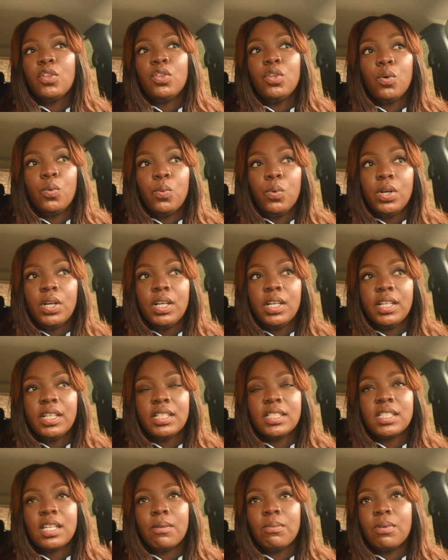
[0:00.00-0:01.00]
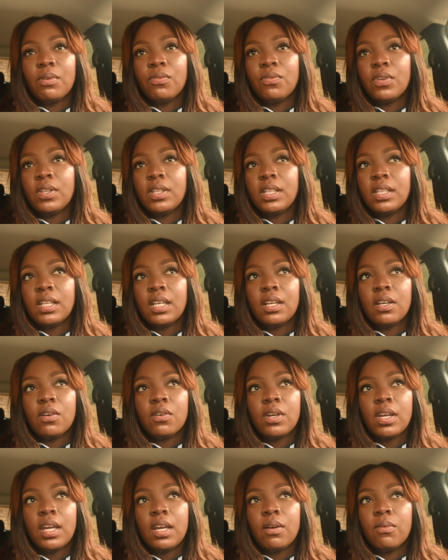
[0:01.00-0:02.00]
the woods. I've been feeling like,
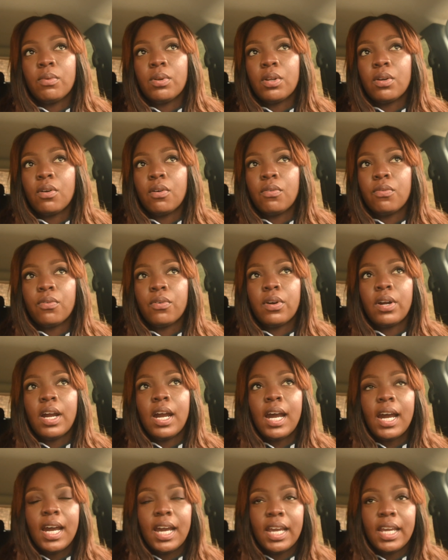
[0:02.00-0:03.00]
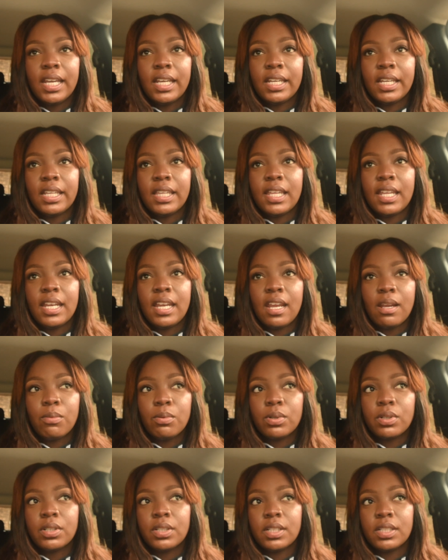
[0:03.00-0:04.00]
okay, I want to go for a hike in the
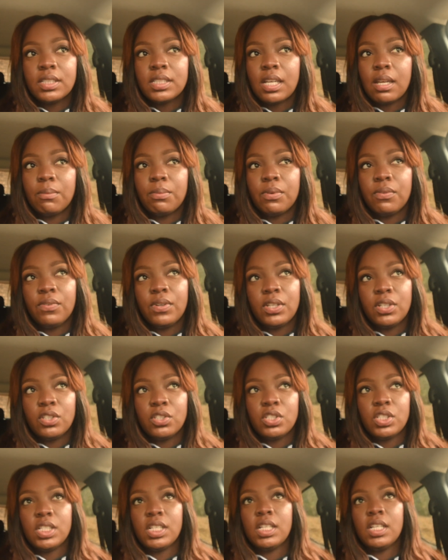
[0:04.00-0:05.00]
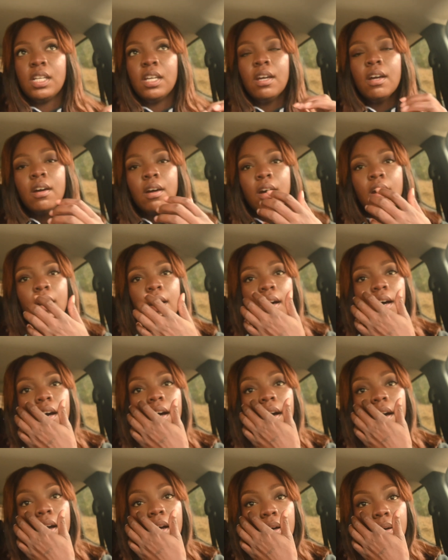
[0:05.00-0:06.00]
neighborhood type of energy.
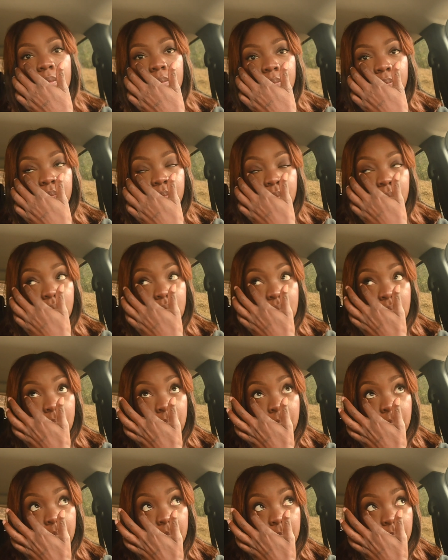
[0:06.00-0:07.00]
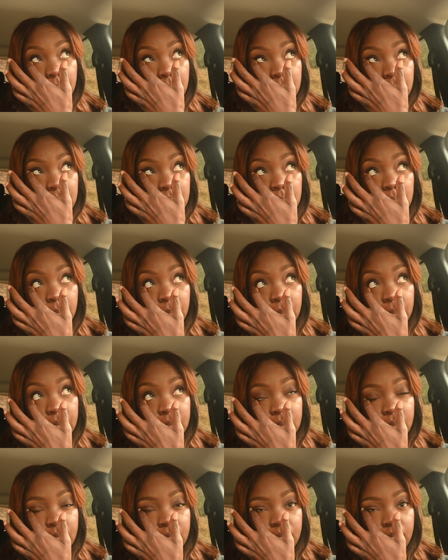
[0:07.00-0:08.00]
Um, so it really just
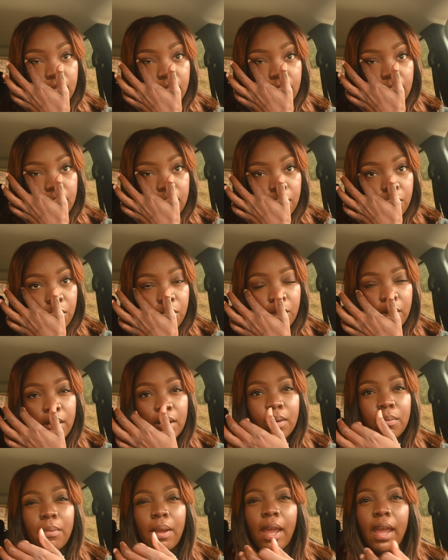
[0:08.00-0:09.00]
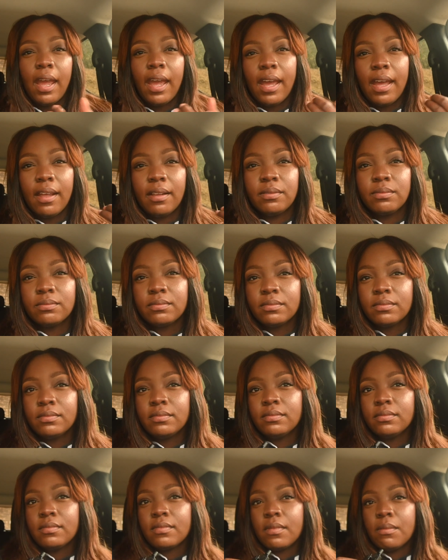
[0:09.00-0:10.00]
depends on like where I'm at
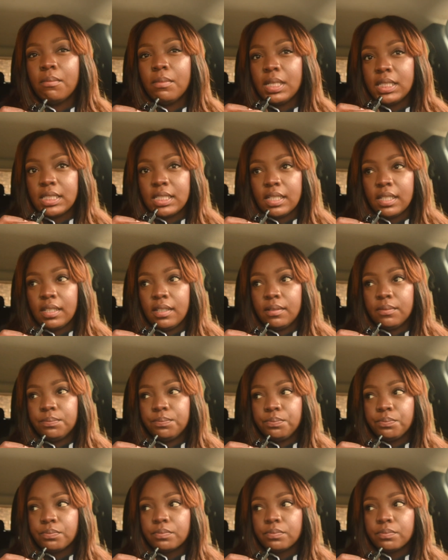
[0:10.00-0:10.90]
mentally.